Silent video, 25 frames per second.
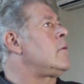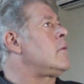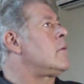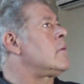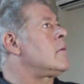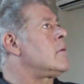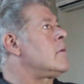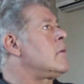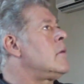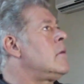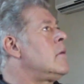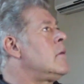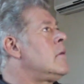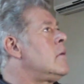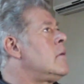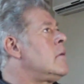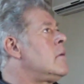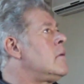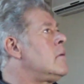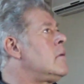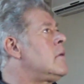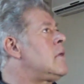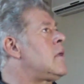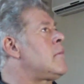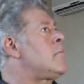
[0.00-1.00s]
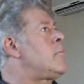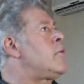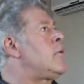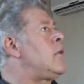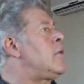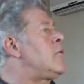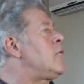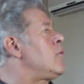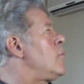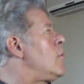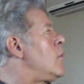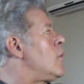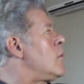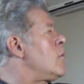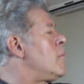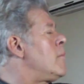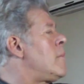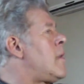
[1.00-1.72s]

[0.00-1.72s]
You can play tomorrow